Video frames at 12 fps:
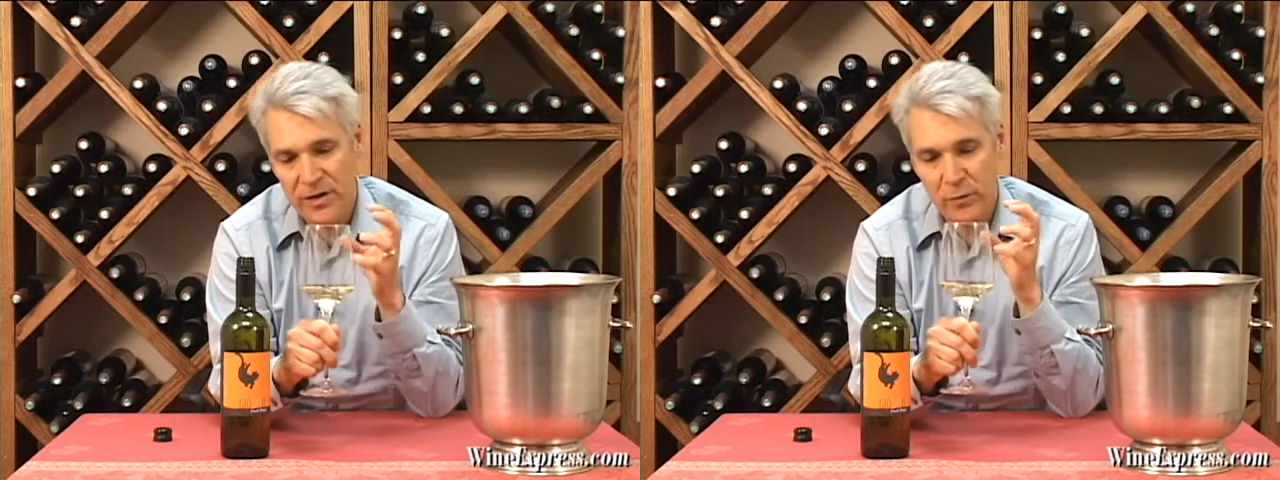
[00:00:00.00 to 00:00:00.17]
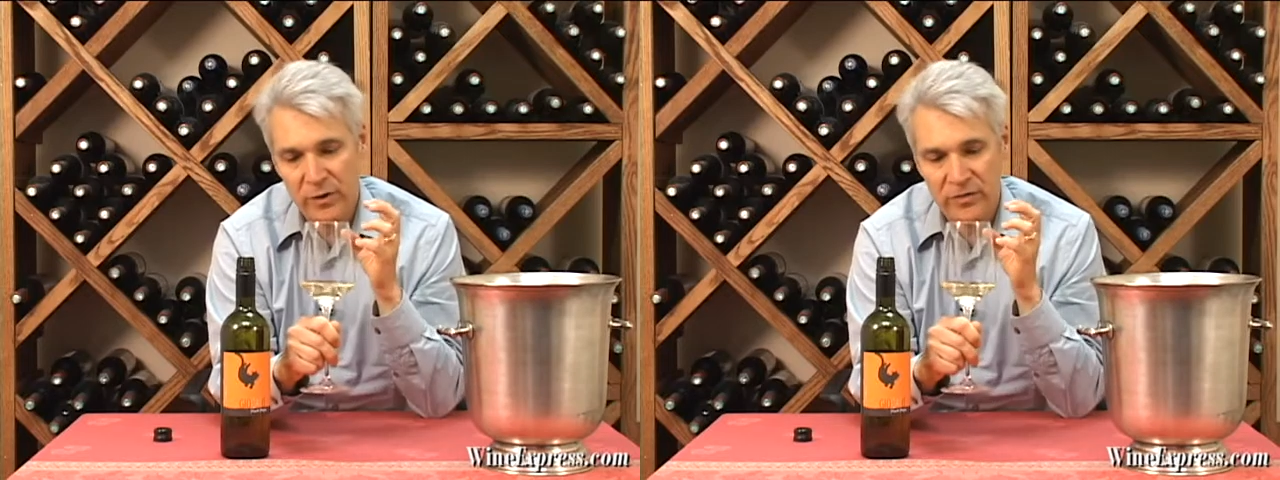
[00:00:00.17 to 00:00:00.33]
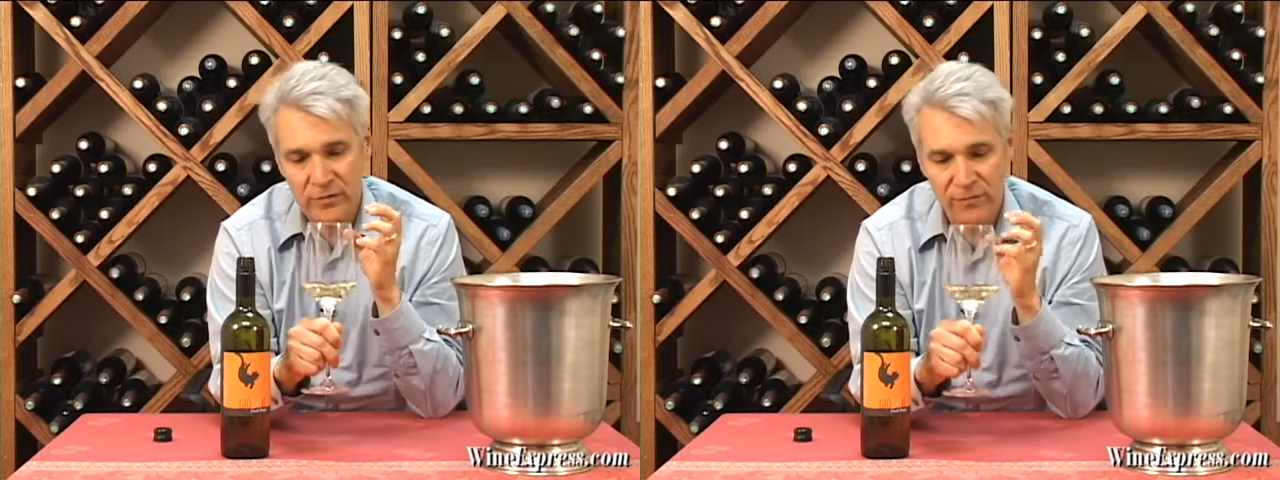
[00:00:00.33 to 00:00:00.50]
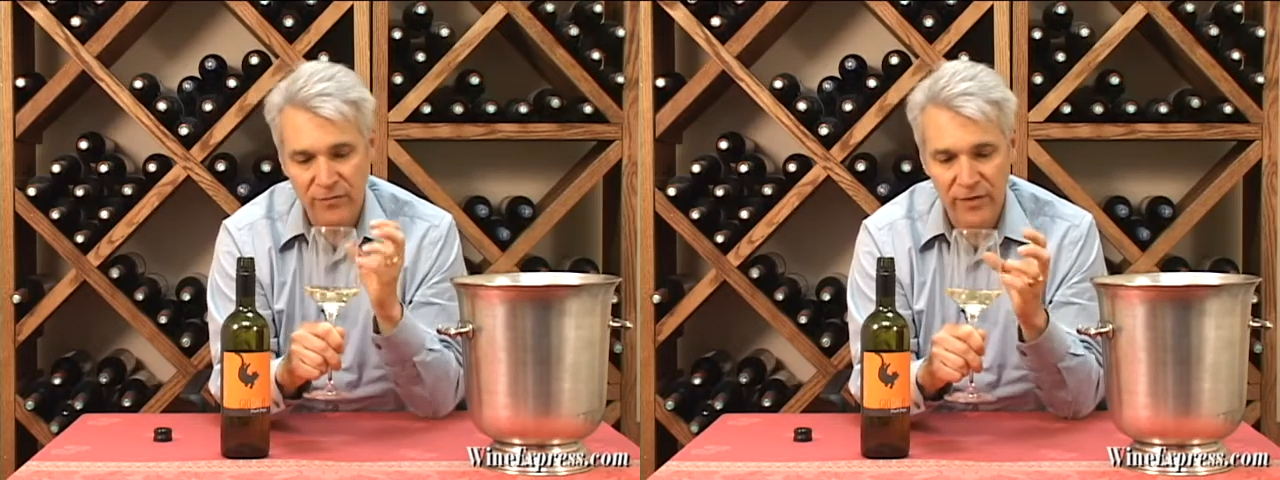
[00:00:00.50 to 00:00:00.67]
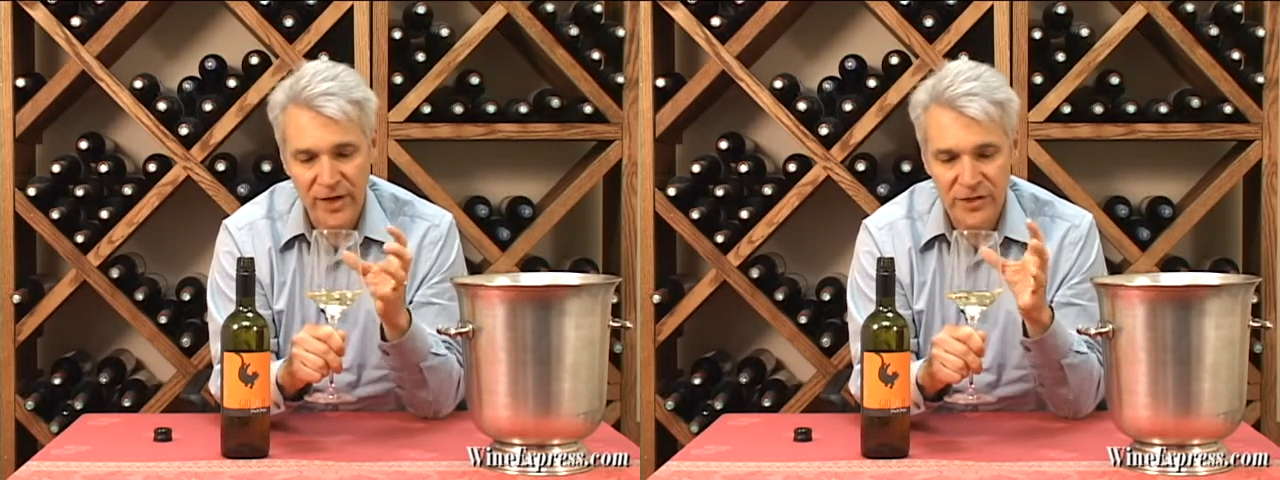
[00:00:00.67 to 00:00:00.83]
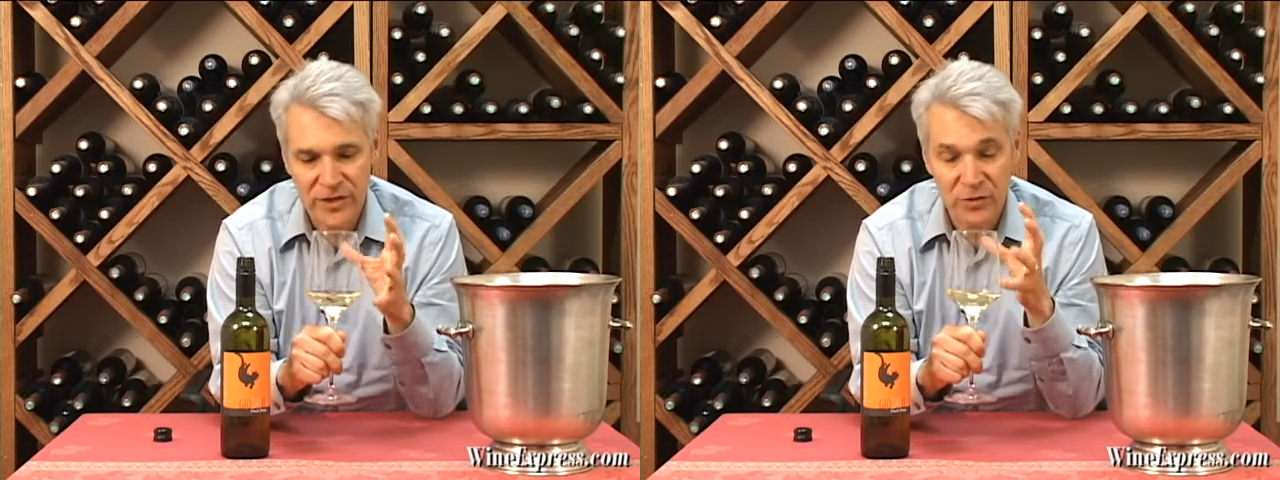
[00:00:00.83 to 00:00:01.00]
you want some
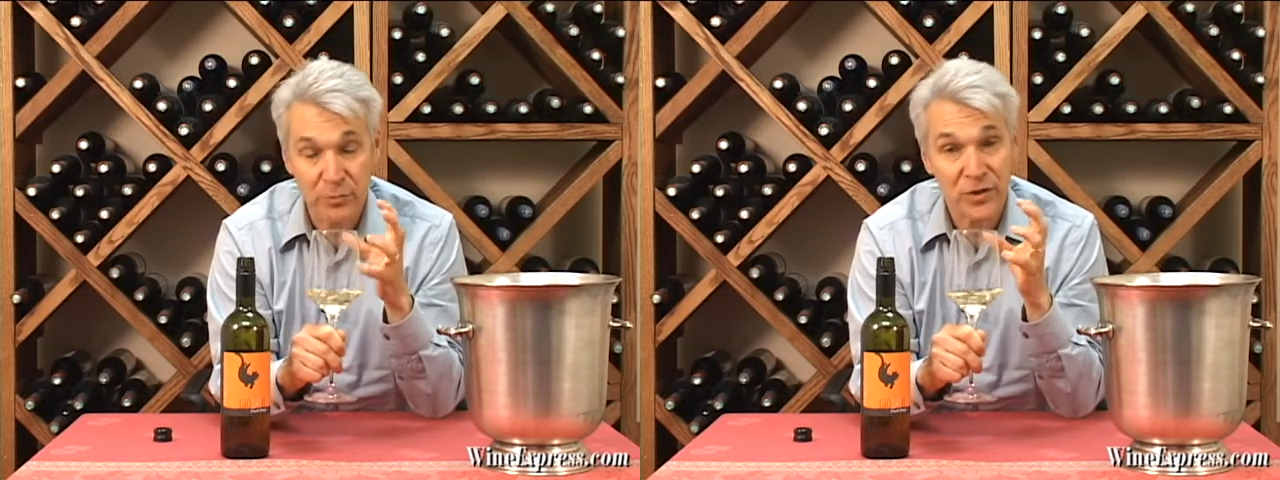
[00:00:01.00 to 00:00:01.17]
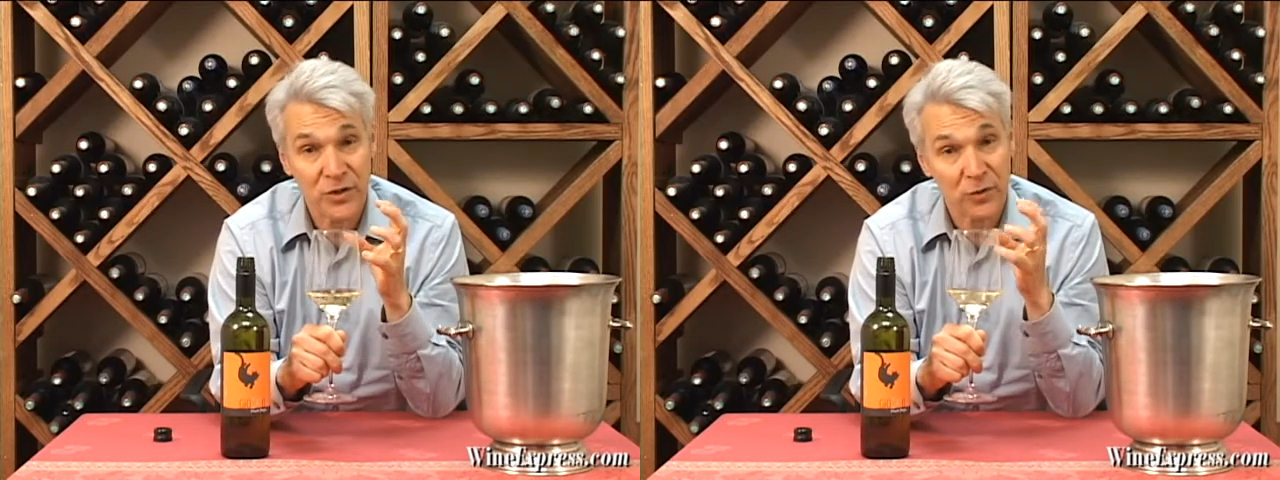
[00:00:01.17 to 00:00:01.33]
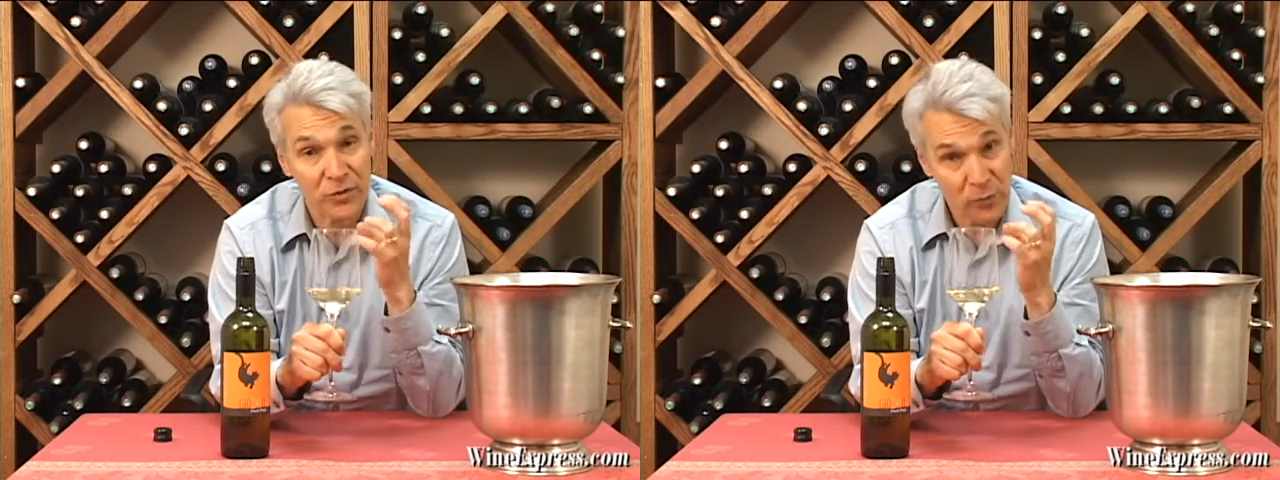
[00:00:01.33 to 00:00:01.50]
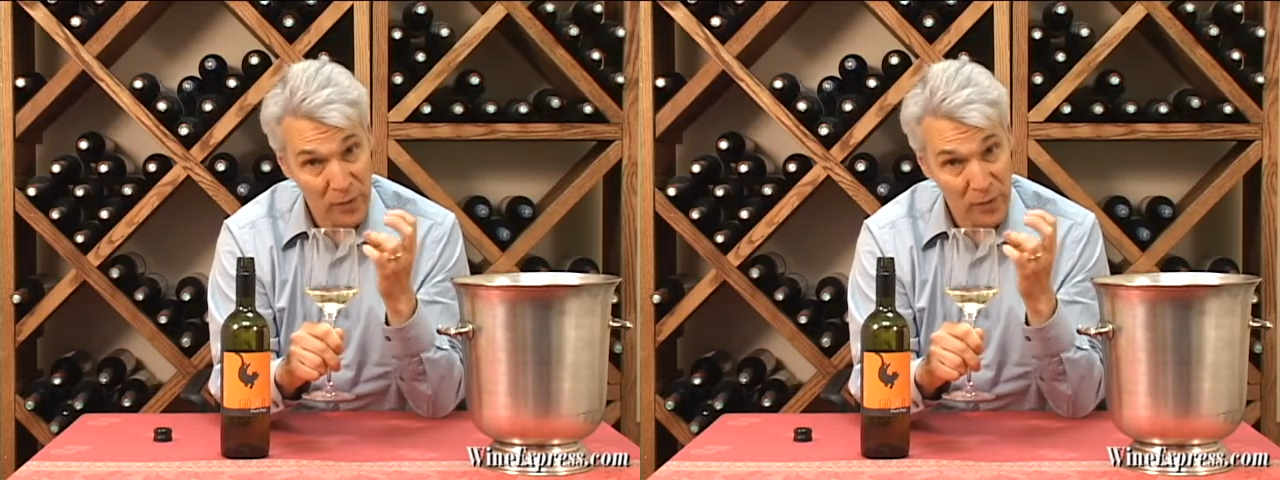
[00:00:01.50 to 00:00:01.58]
freshness, but you also